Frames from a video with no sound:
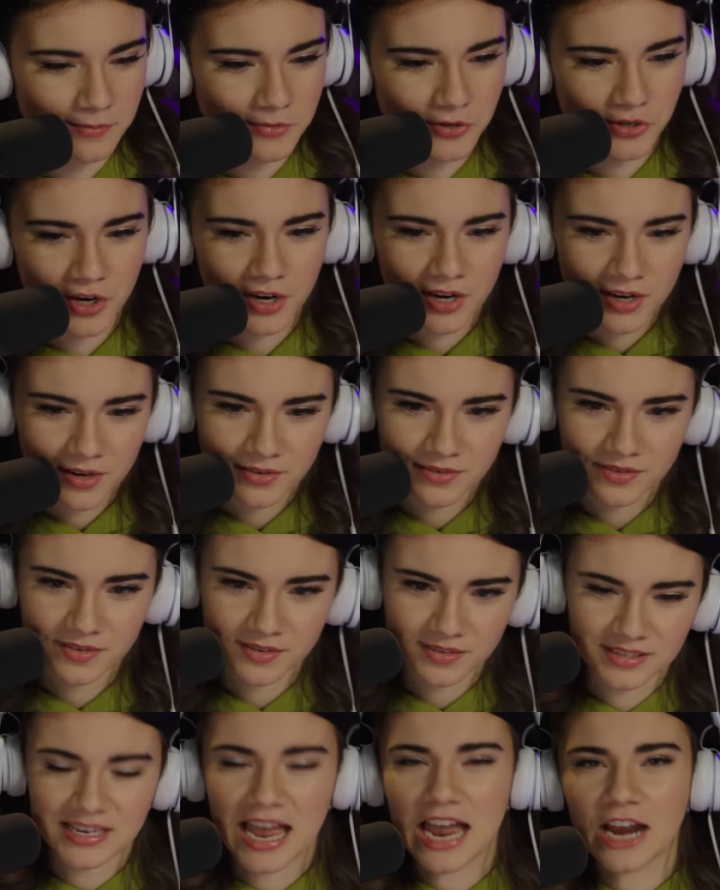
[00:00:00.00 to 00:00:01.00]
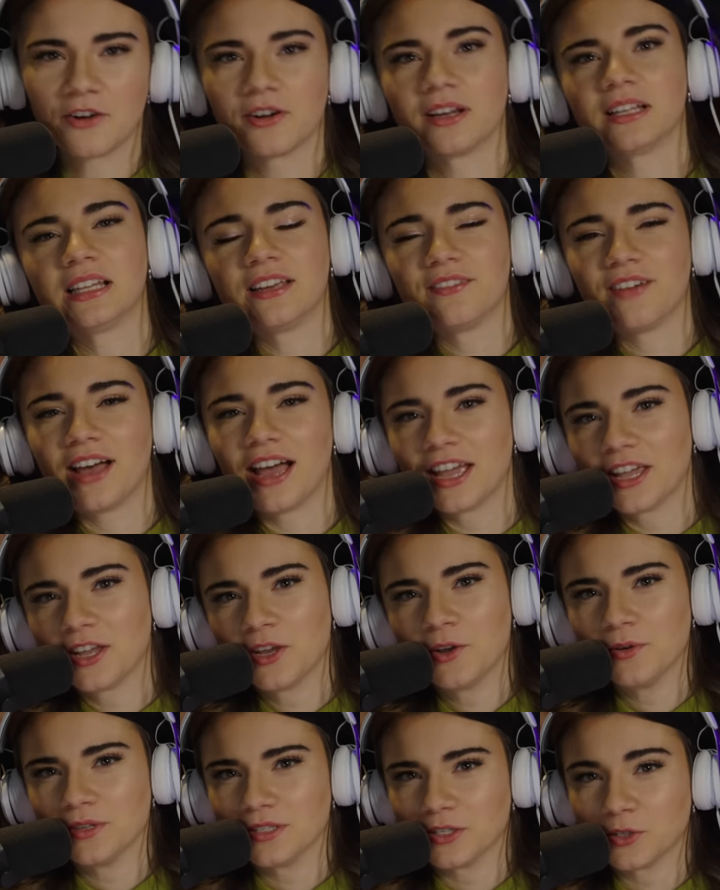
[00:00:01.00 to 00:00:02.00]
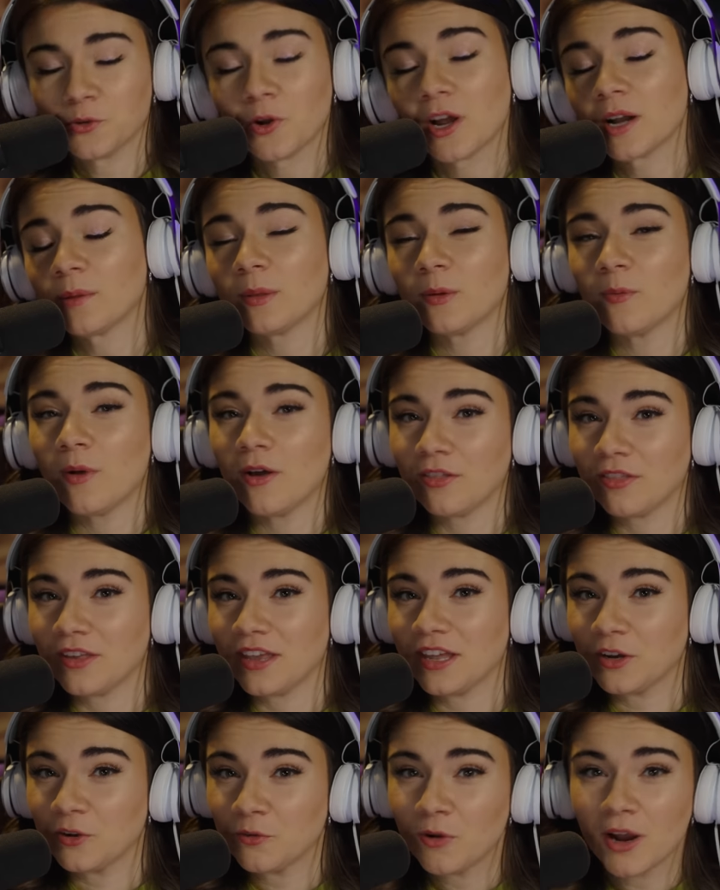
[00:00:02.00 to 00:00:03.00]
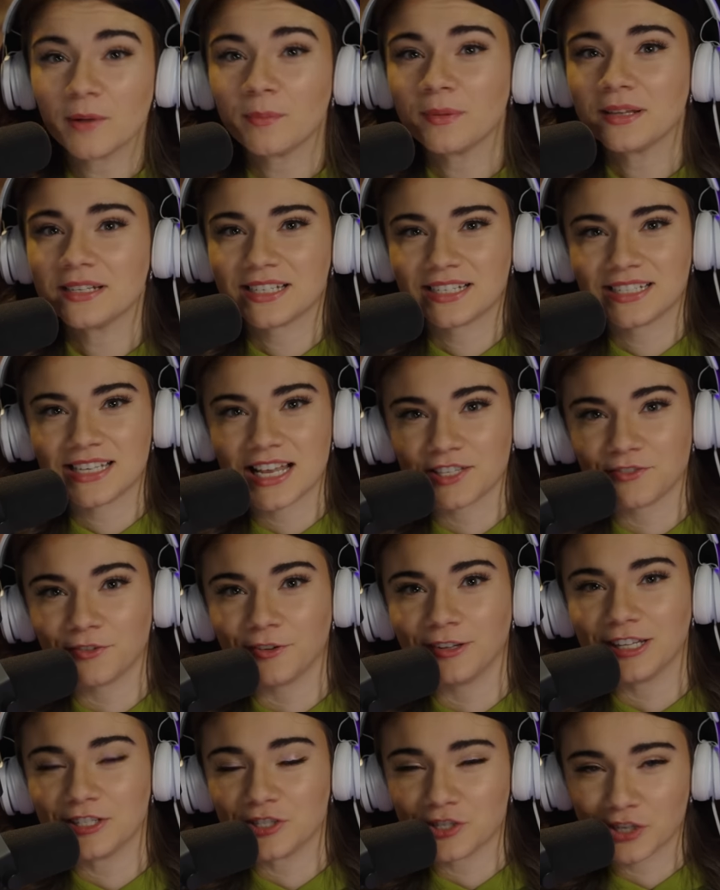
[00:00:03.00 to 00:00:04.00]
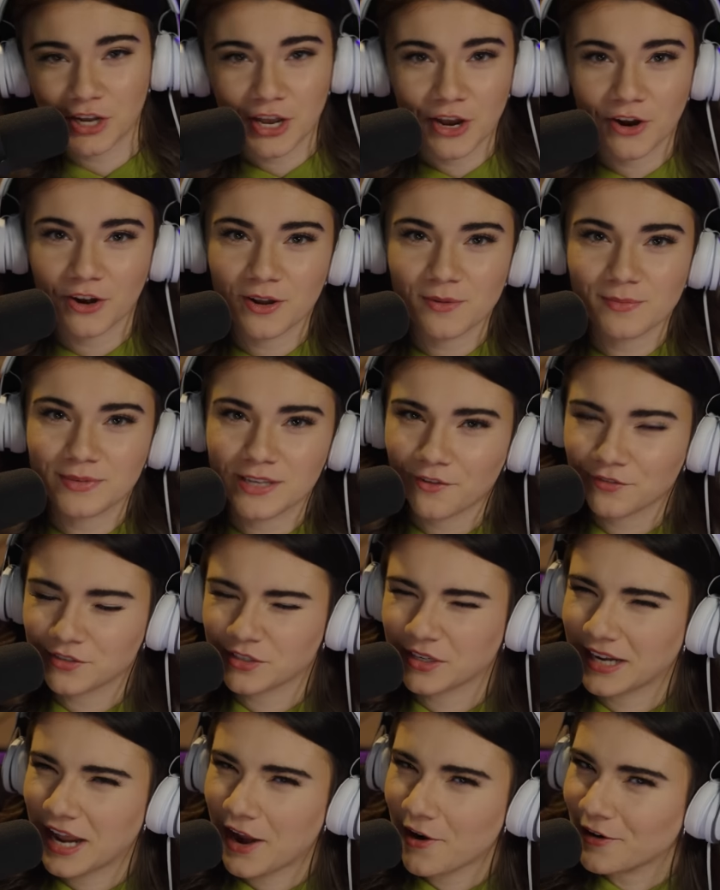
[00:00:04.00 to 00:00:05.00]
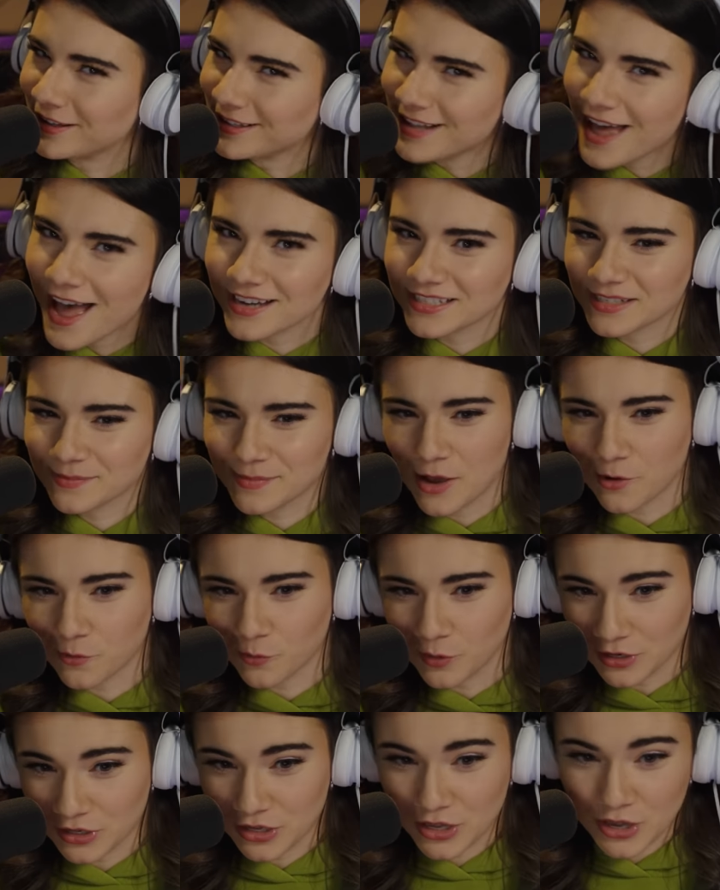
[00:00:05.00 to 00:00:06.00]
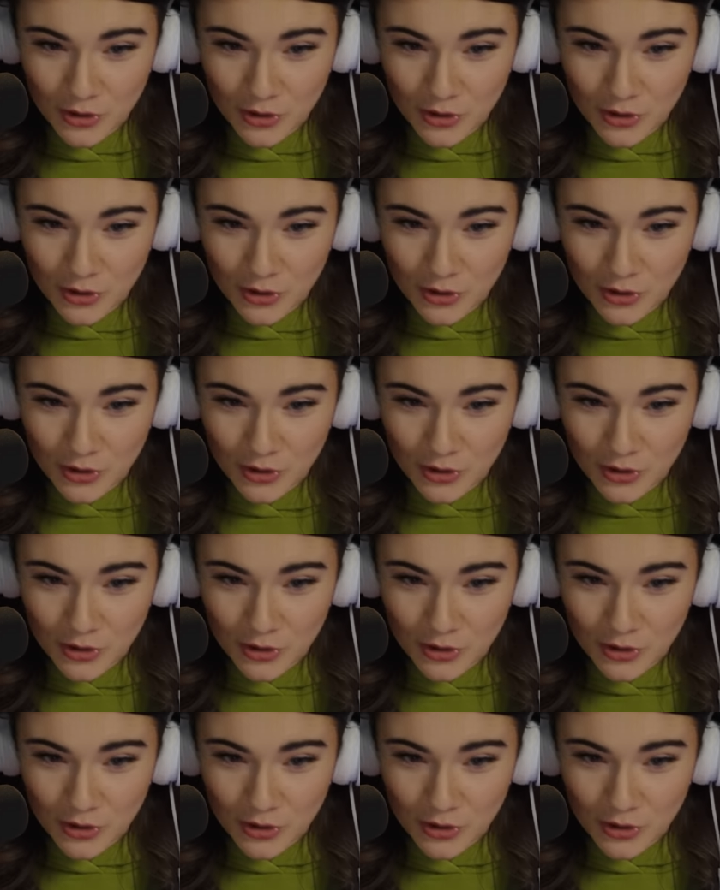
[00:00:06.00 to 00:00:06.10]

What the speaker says: I'm sure Zachary Levi, who is incredibly wealthy and incredibly successful and secure in himself, is going to care a lot about what